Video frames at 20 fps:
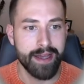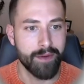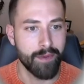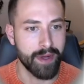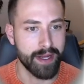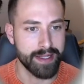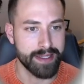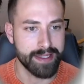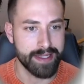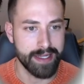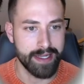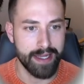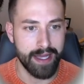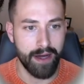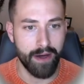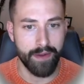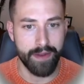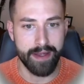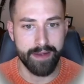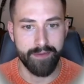we can see
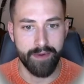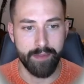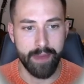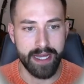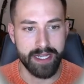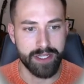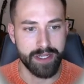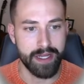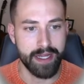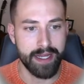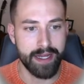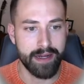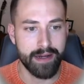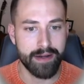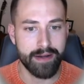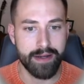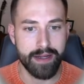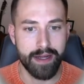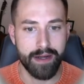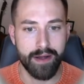all the information
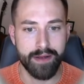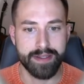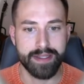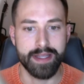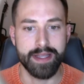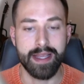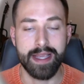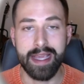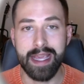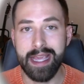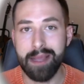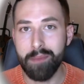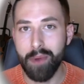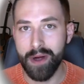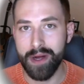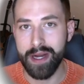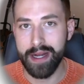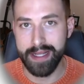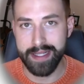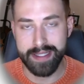here and also the key
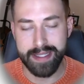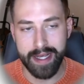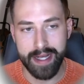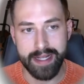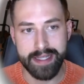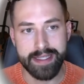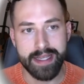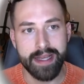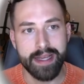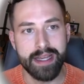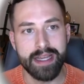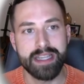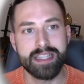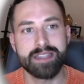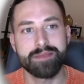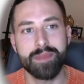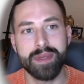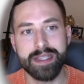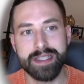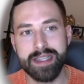market insights
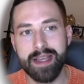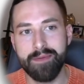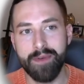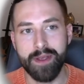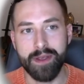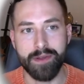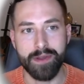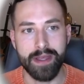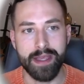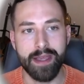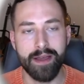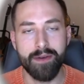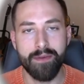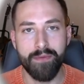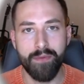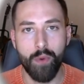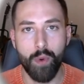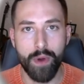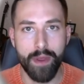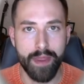specifically
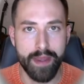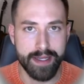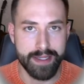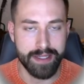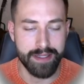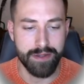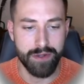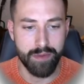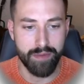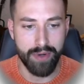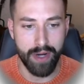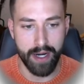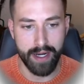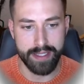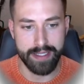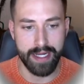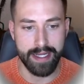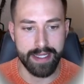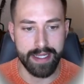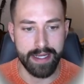for this new
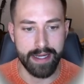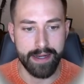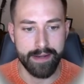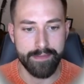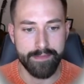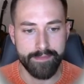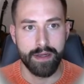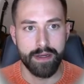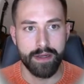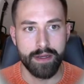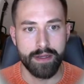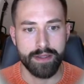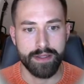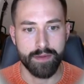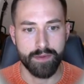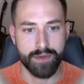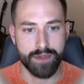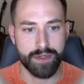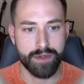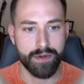product idea. So
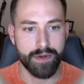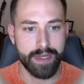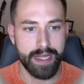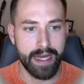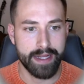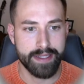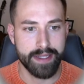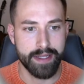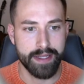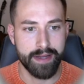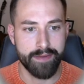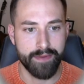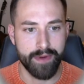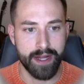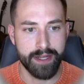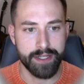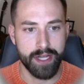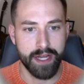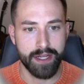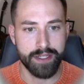we'll scroll down to the
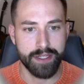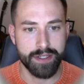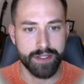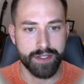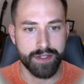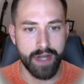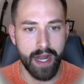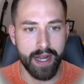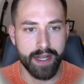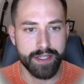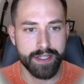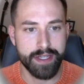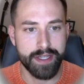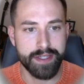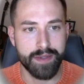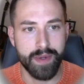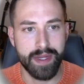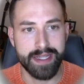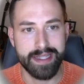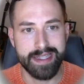differentiation strategies.
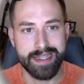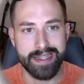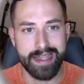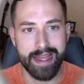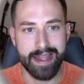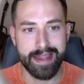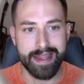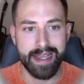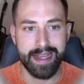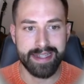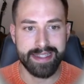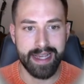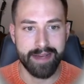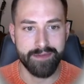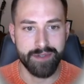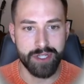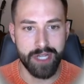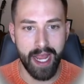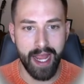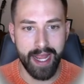We can see that things have
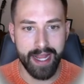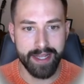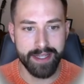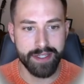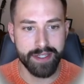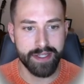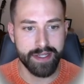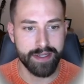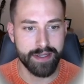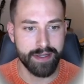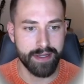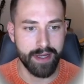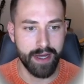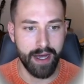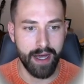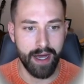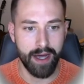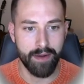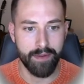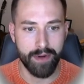changed,
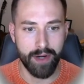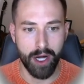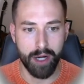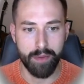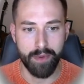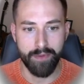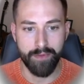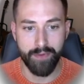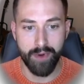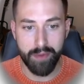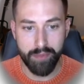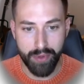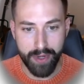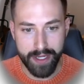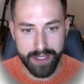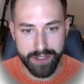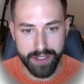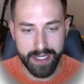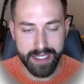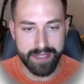uh, carbon
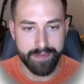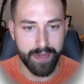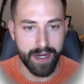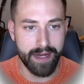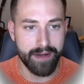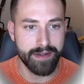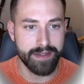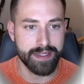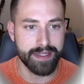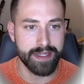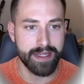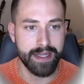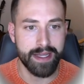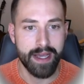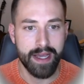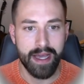footprint, transparency,